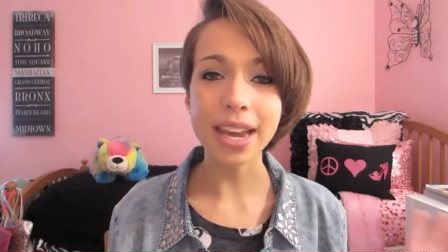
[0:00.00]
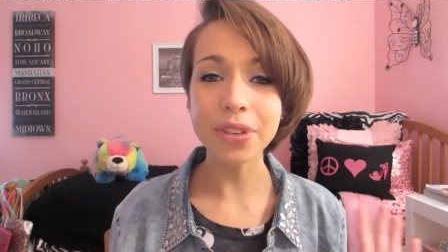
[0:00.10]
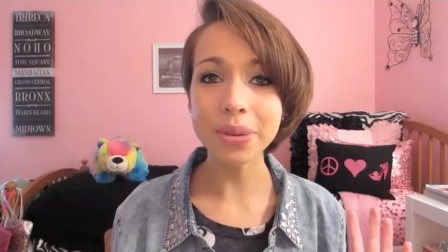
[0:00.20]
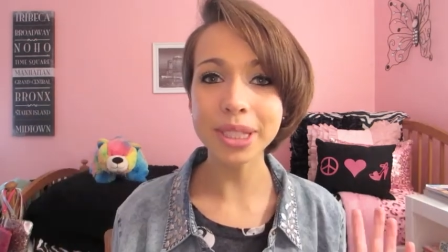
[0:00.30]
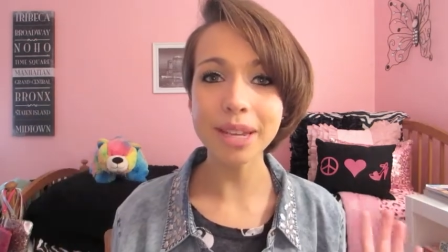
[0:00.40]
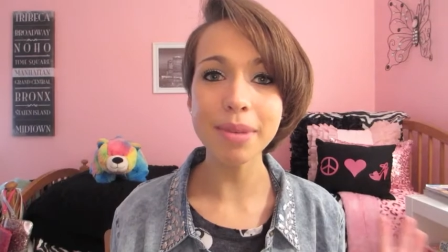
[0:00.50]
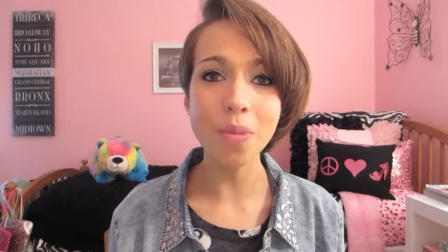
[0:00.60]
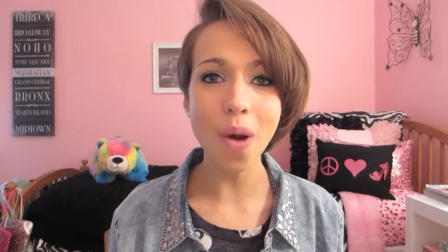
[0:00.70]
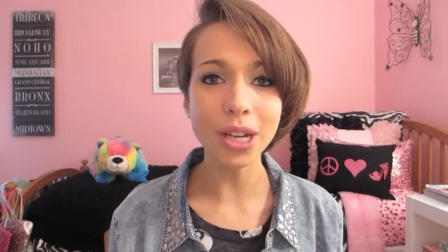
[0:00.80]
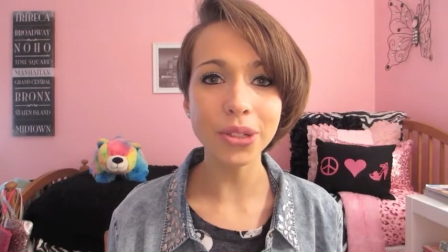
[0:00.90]
If you see me
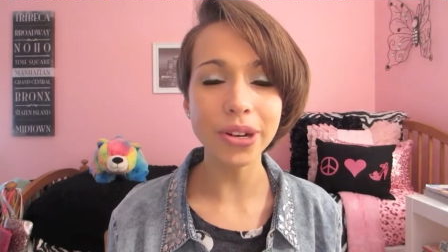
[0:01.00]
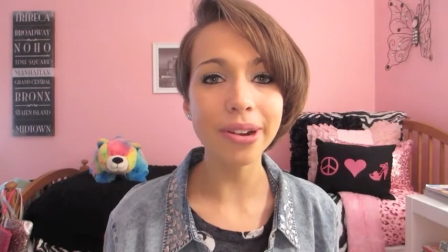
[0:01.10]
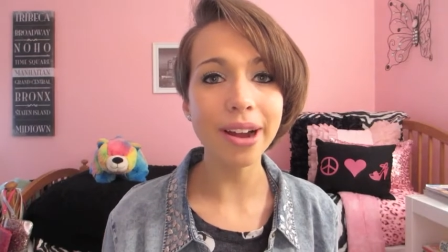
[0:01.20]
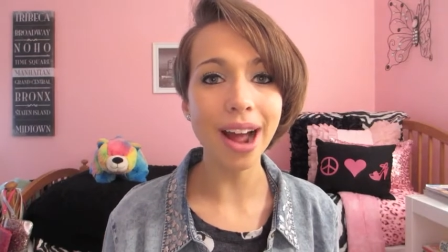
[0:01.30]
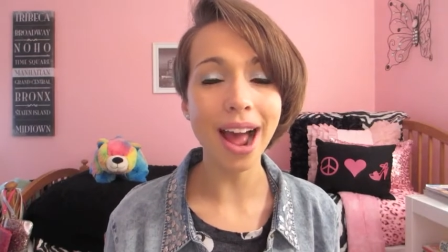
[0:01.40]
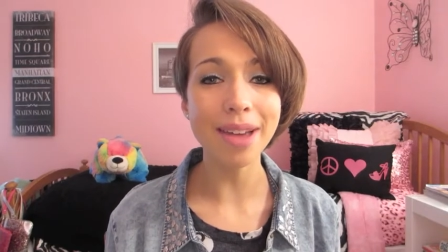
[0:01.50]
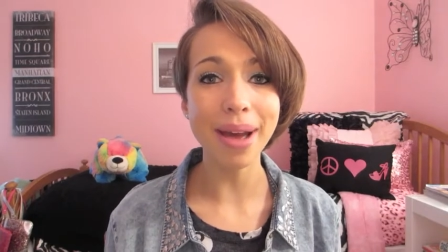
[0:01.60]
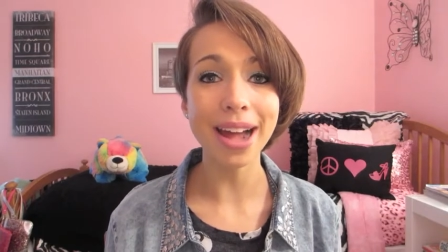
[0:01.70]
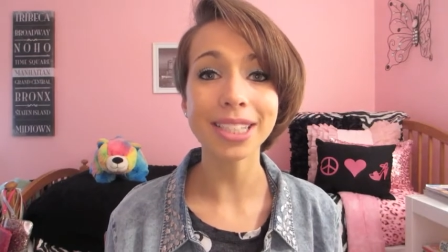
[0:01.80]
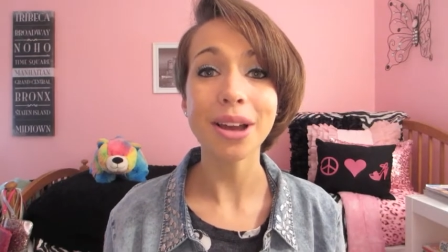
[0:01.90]
wandering around
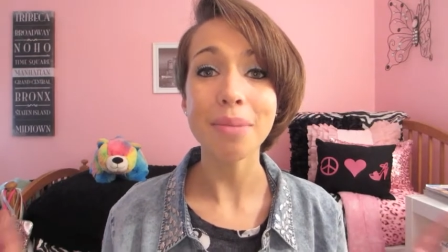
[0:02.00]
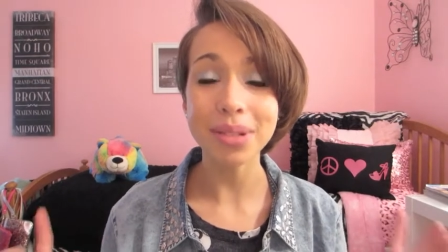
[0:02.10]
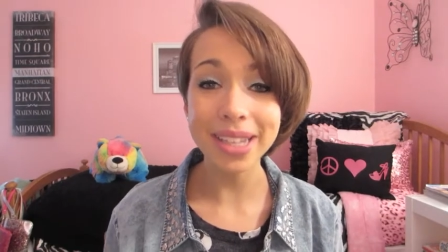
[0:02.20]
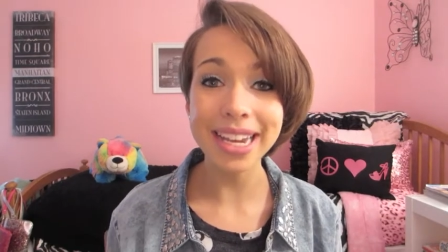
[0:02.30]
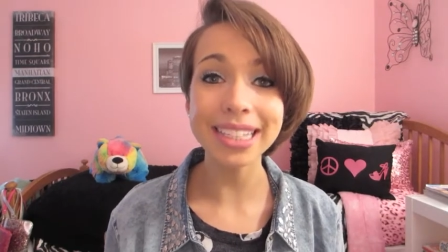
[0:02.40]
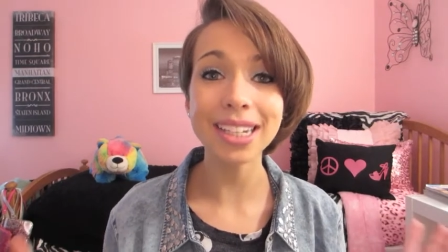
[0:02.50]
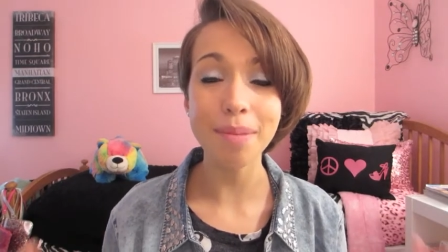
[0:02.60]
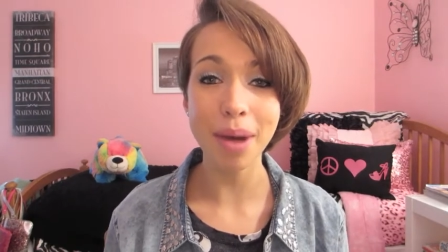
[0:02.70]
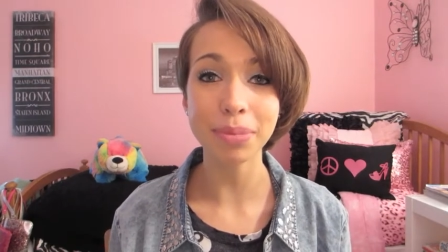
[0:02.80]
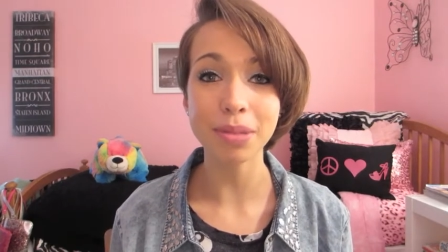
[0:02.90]
IMATs, please
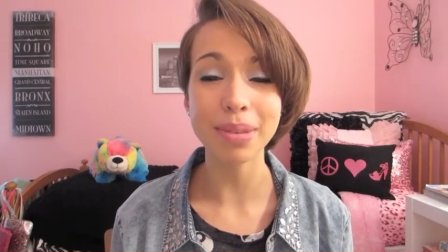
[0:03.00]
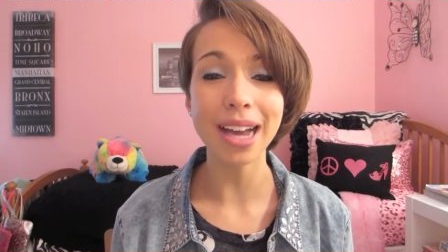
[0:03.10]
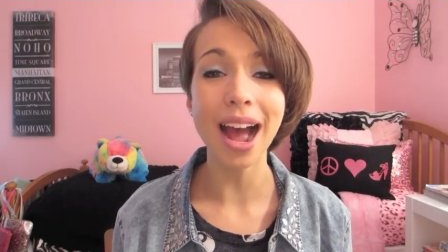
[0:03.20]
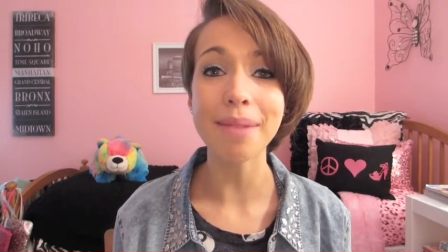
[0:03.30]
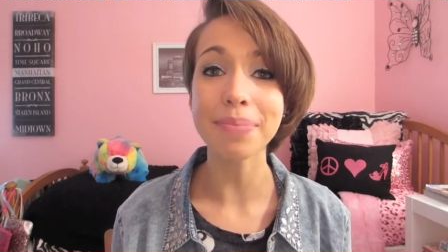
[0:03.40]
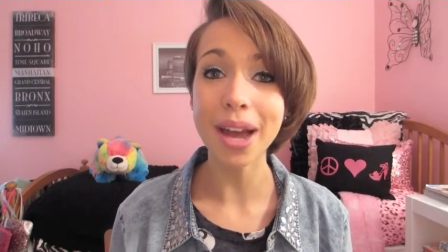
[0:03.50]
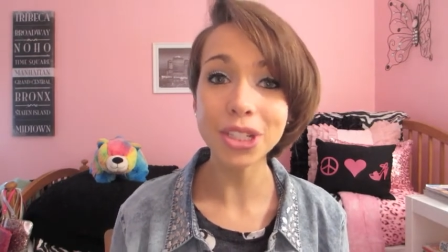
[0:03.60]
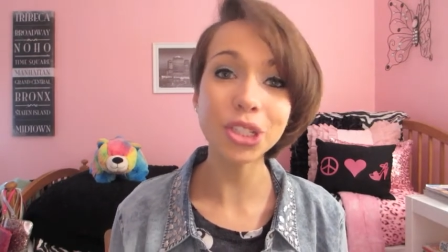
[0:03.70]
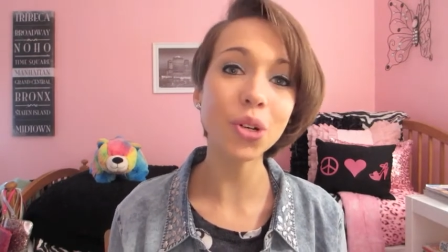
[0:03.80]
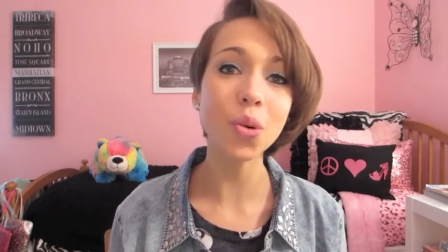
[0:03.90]
come up to me. I'm
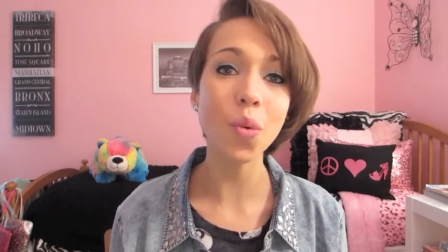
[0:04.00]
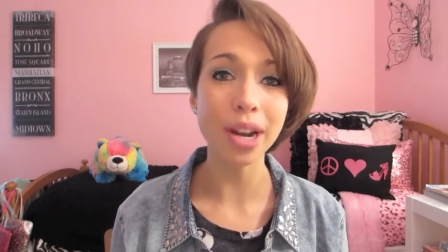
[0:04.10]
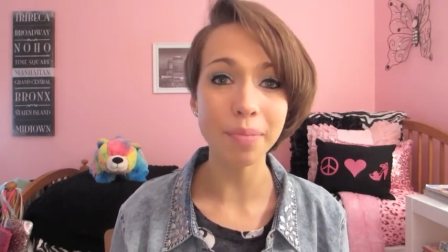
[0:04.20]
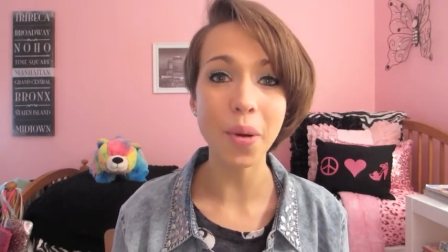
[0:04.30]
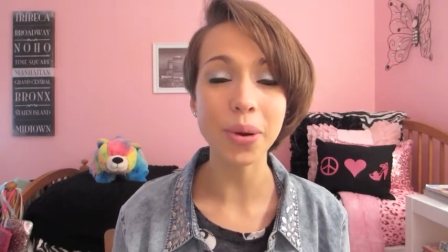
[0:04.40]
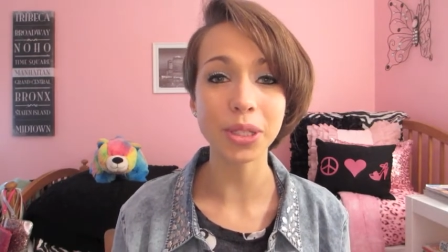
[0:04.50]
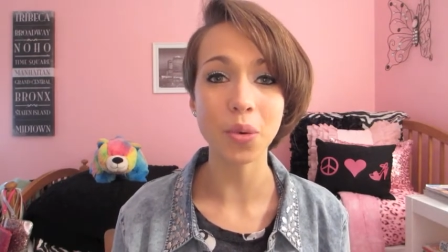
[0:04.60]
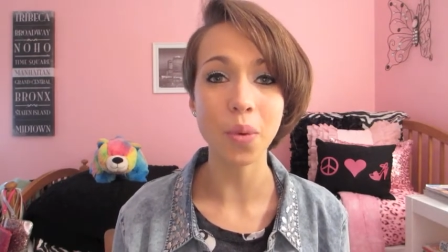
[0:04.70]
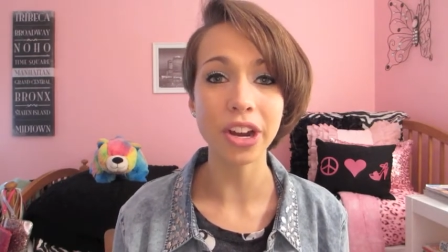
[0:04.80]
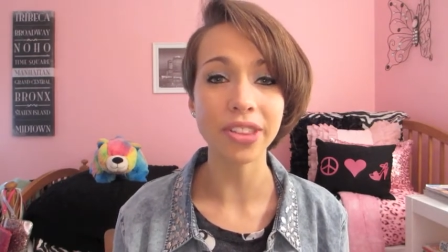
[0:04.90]
not sure what I'm going
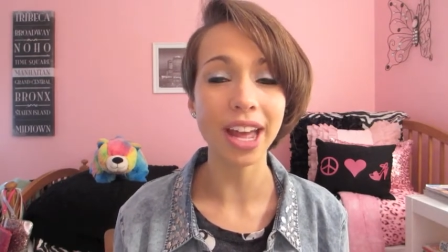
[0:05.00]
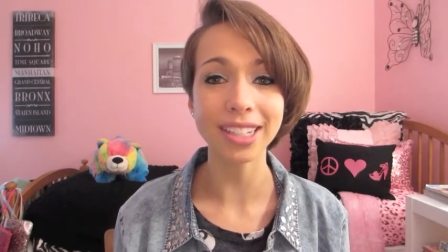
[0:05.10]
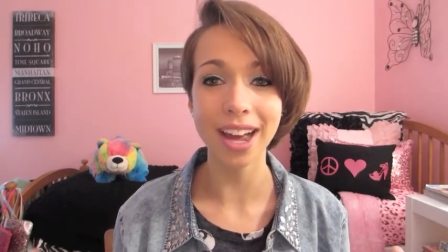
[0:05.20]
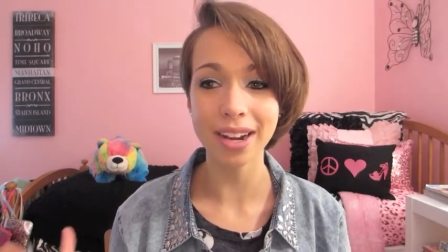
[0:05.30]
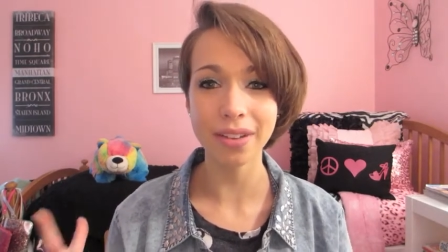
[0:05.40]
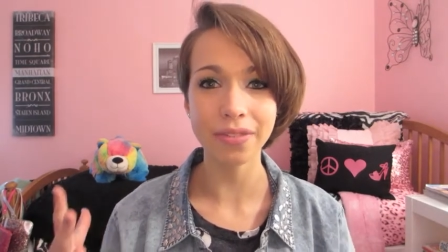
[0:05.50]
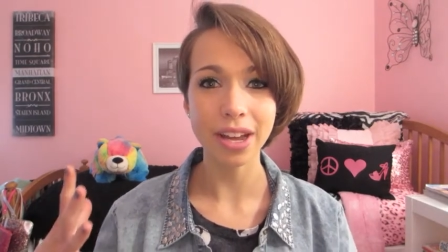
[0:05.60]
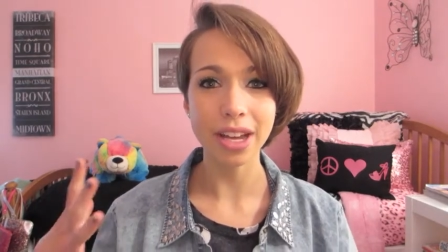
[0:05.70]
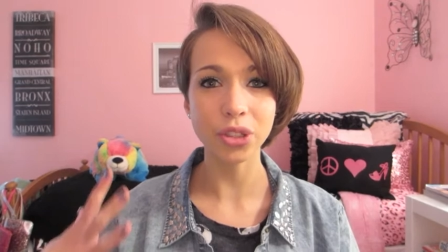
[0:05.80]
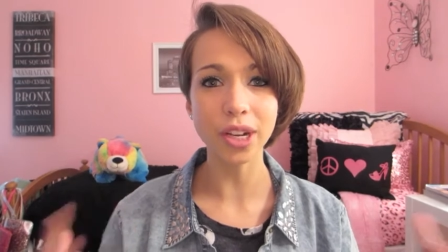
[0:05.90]
to wear. That kind of
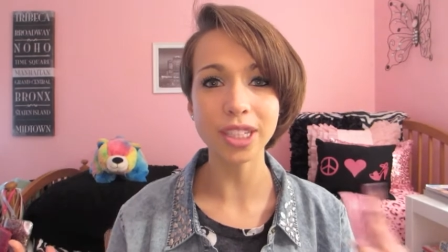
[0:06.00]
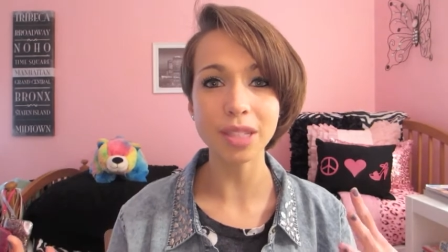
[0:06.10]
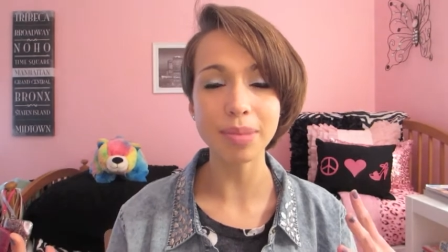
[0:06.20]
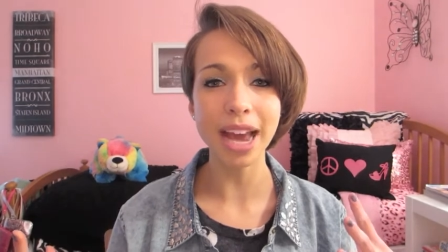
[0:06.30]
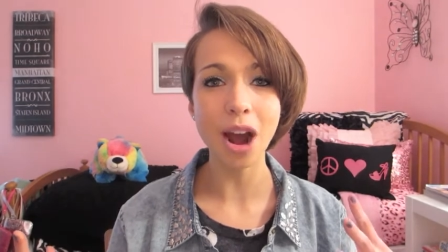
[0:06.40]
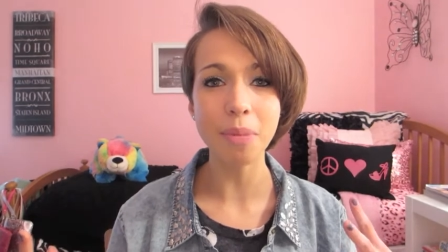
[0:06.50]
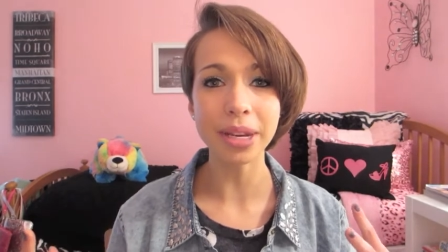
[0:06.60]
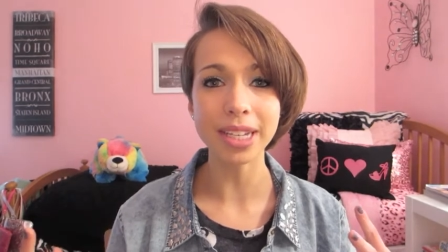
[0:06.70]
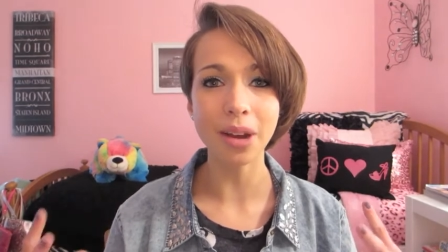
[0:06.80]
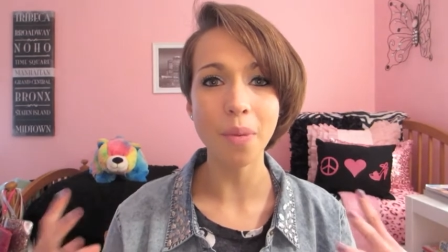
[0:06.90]
stresses me out
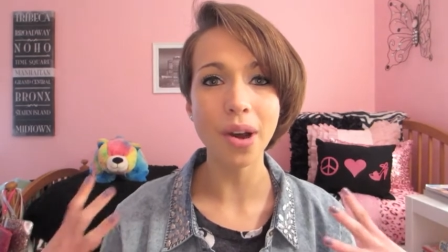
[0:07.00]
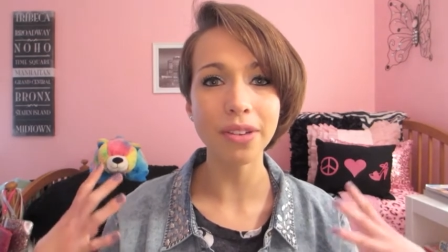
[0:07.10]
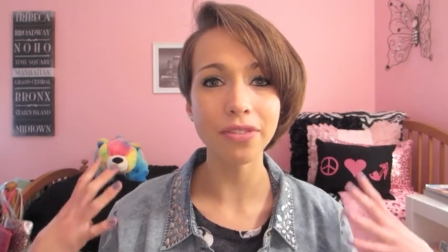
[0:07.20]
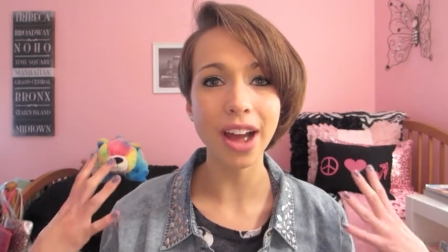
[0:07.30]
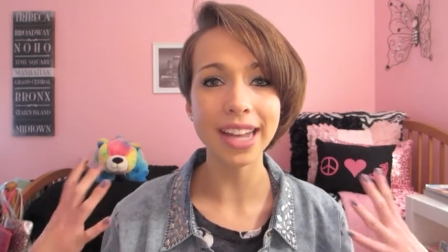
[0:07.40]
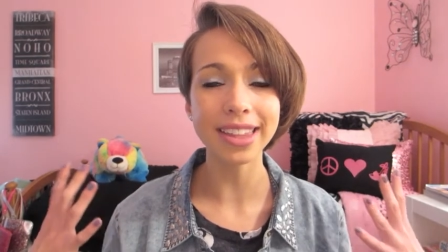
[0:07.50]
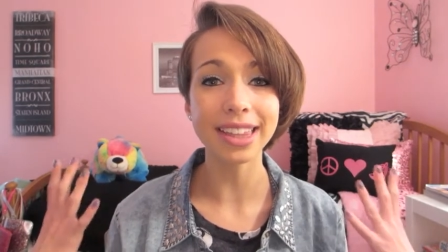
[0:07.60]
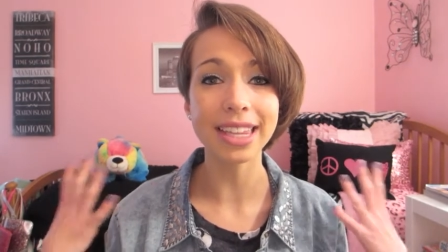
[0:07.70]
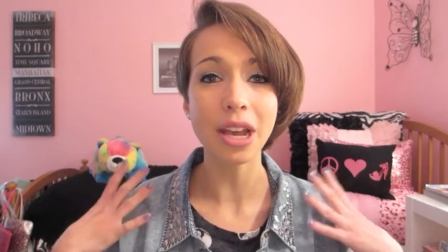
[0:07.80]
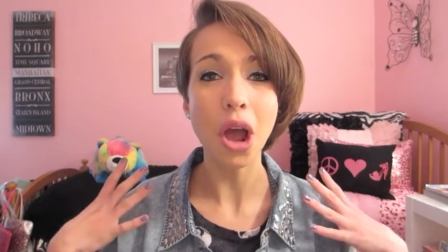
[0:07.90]
because I want to find
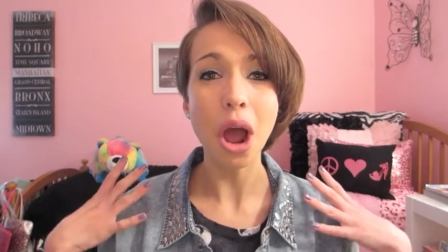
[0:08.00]
like the